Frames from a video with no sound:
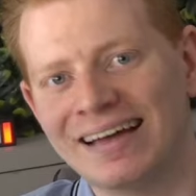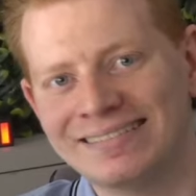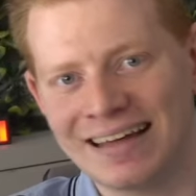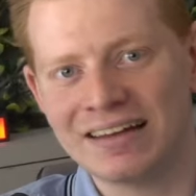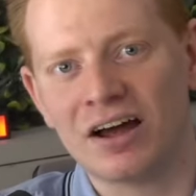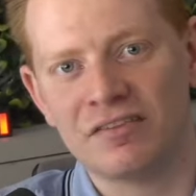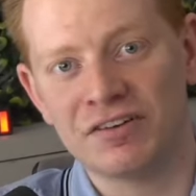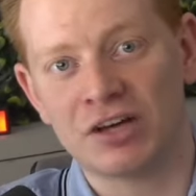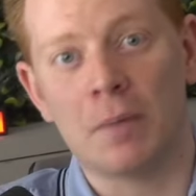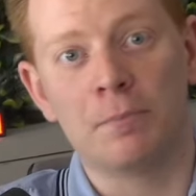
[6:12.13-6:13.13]
And then I
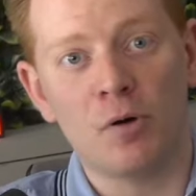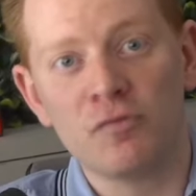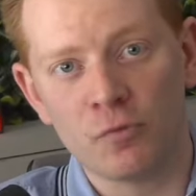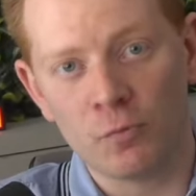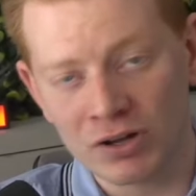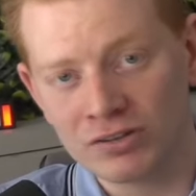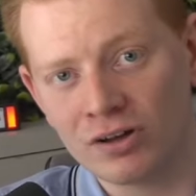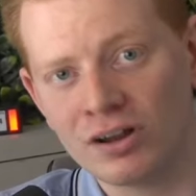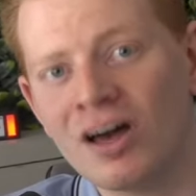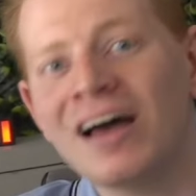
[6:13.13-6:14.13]
think above one
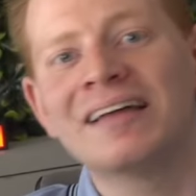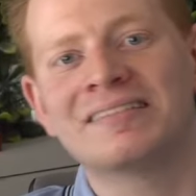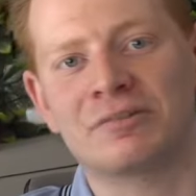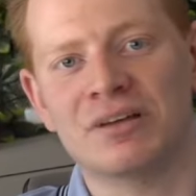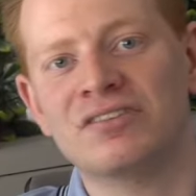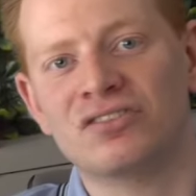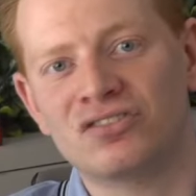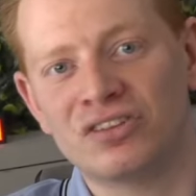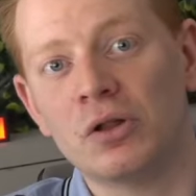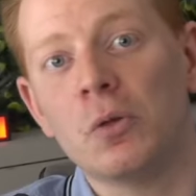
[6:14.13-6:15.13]
dollar, there is
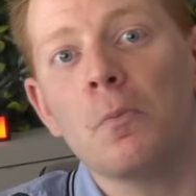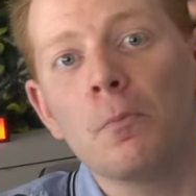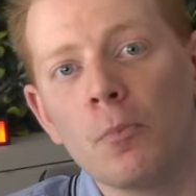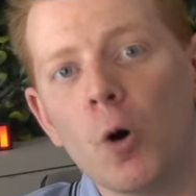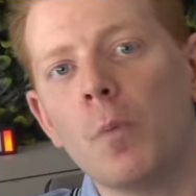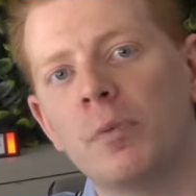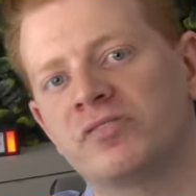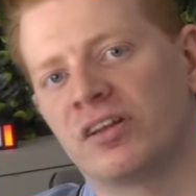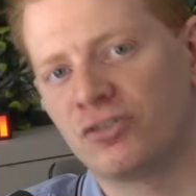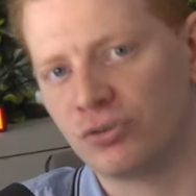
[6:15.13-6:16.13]
still more
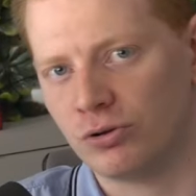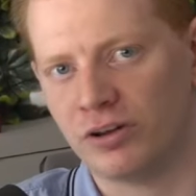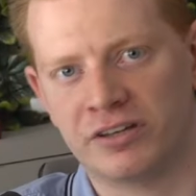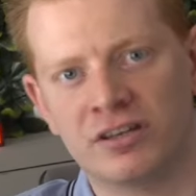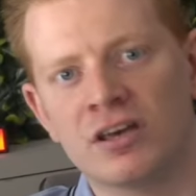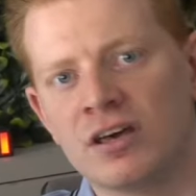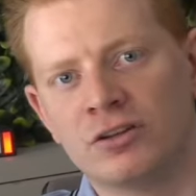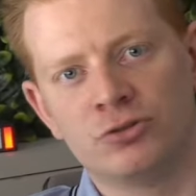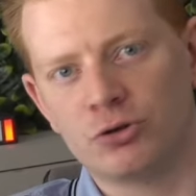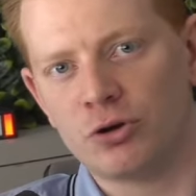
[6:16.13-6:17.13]
potential, like
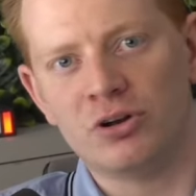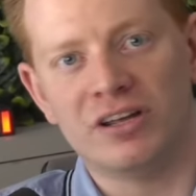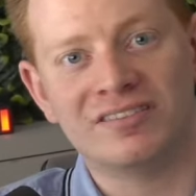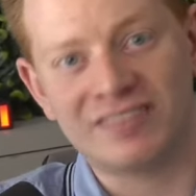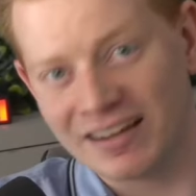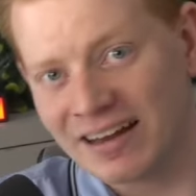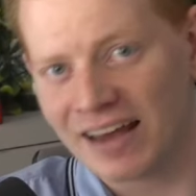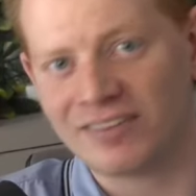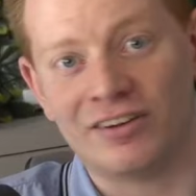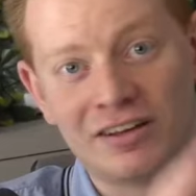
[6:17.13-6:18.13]
not only a ten
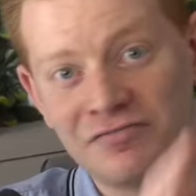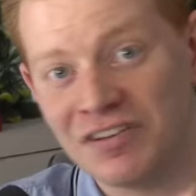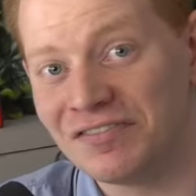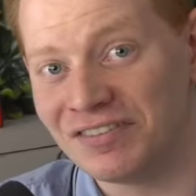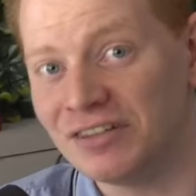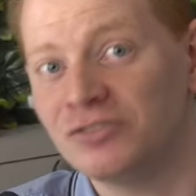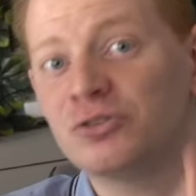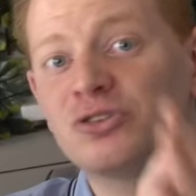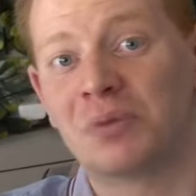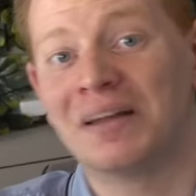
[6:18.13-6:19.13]
X, like a fifteen to
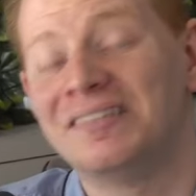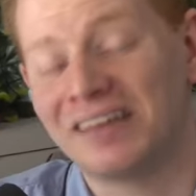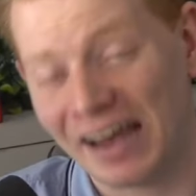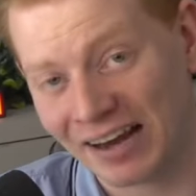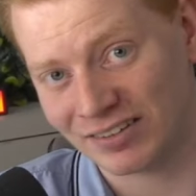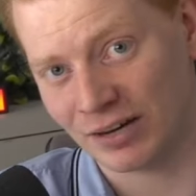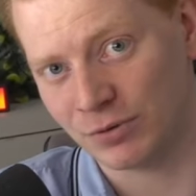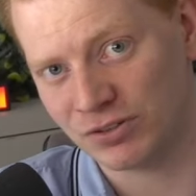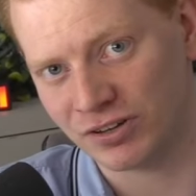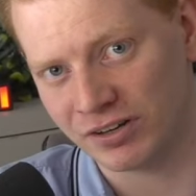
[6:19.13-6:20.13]
twenty X, I
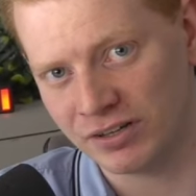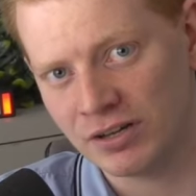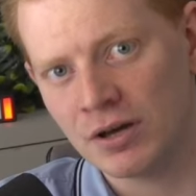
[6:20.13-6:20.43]
would say.